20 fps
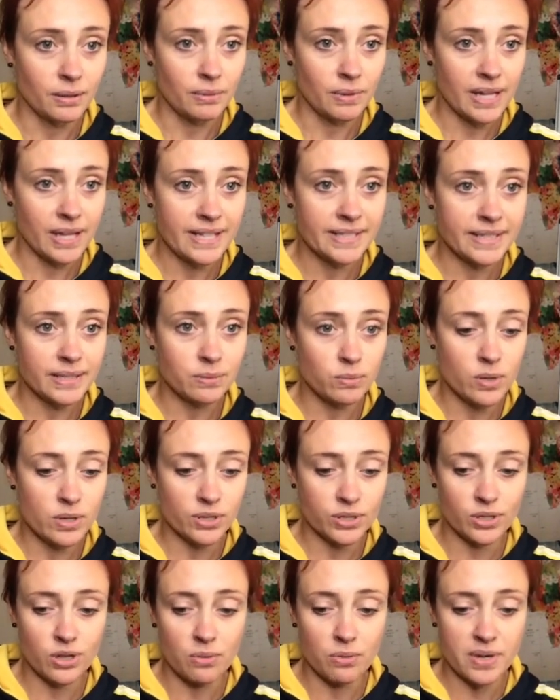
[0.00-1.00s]
latest
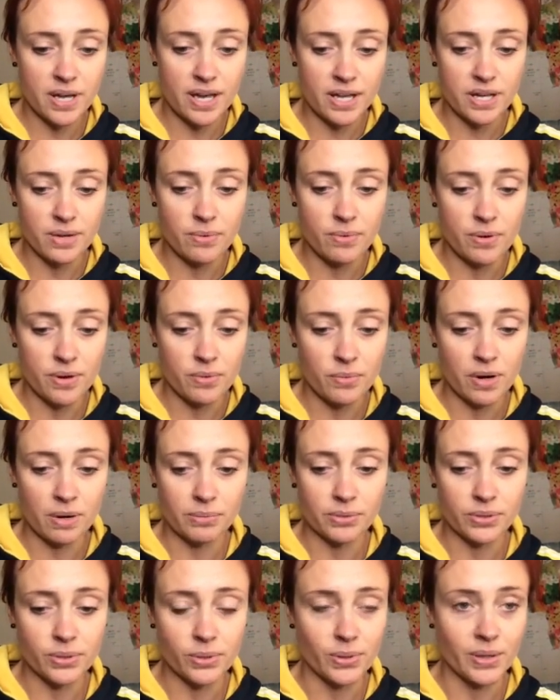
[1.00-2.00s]
workshop yet, you won't know what
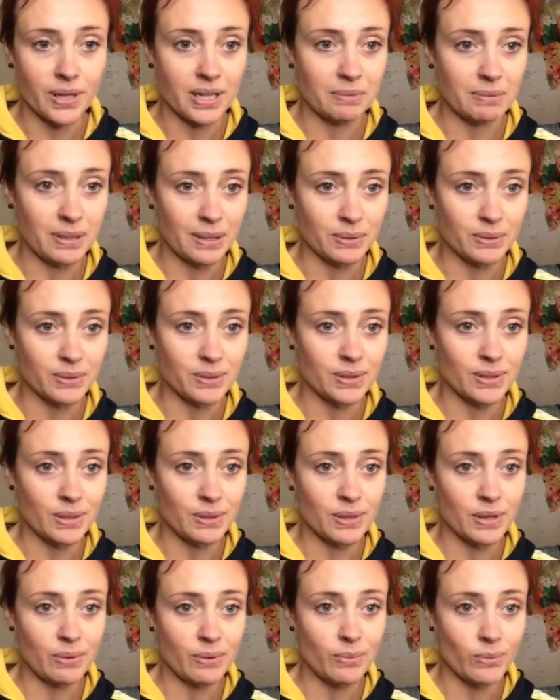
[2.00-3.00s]
I'm talking about. So
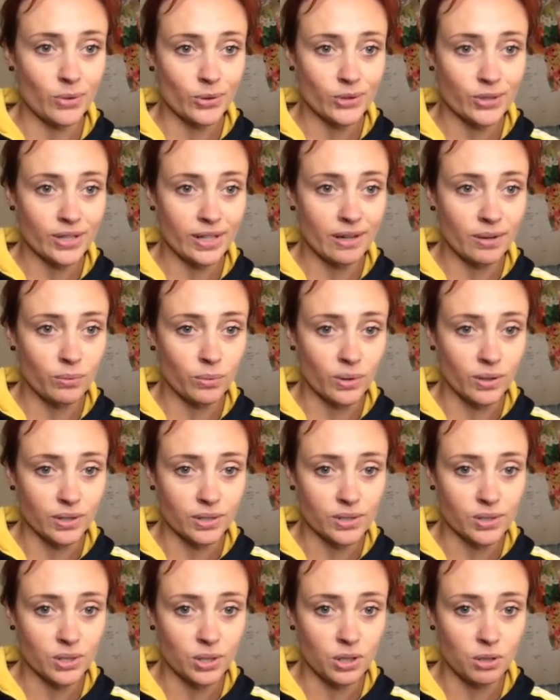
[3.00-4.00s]
go and watch that
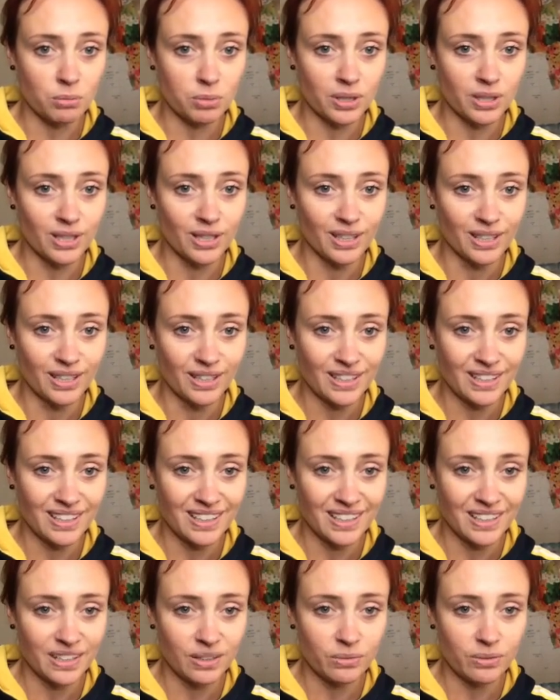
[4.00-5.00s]
workshop.
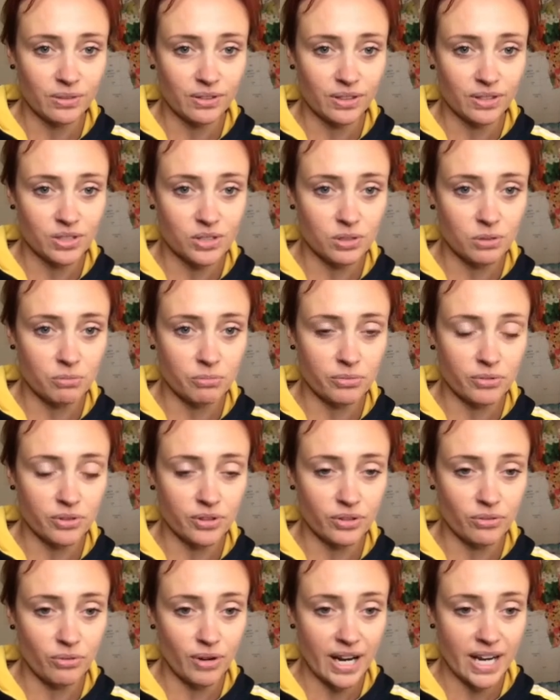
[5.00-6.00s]
Workshop
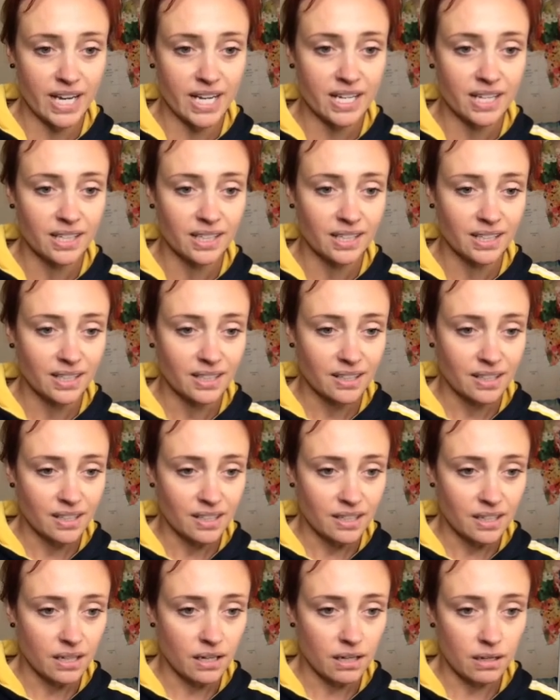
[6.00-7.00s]
3.
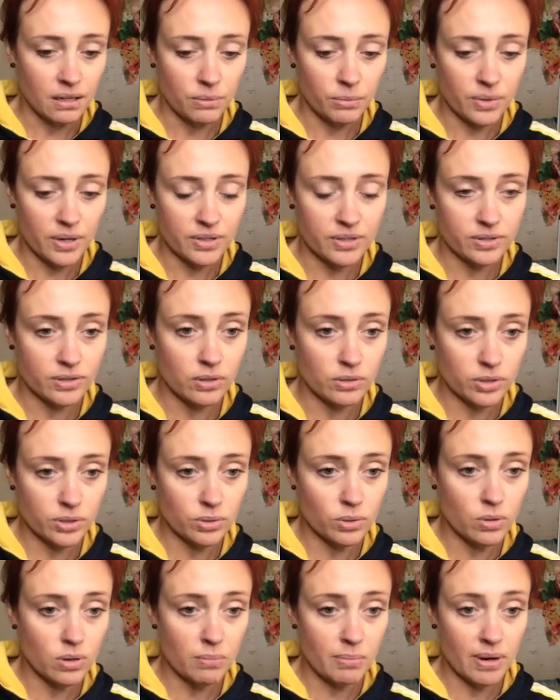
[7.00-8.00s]
Where I start to
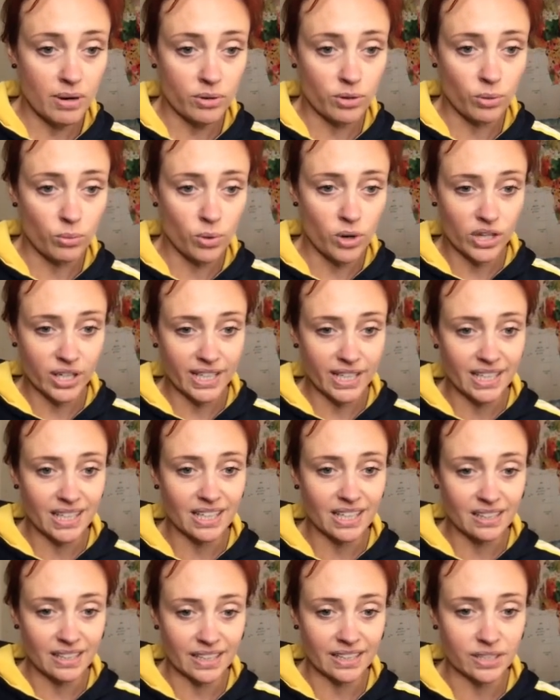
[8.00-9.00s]
talk about your work in
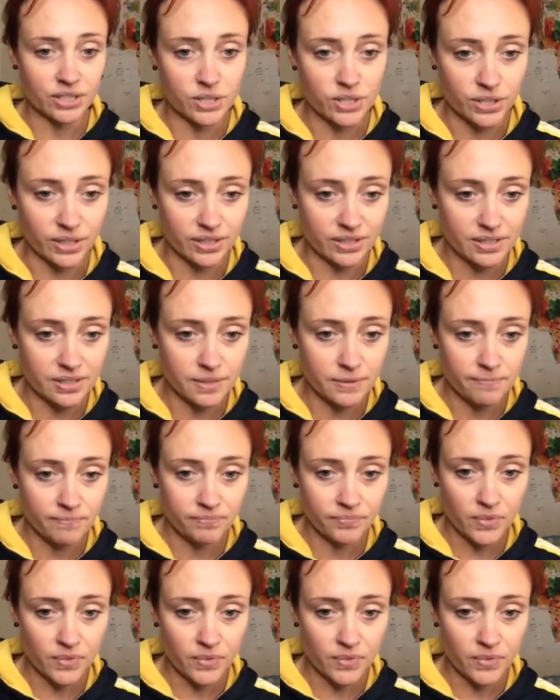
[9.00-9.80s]
collections.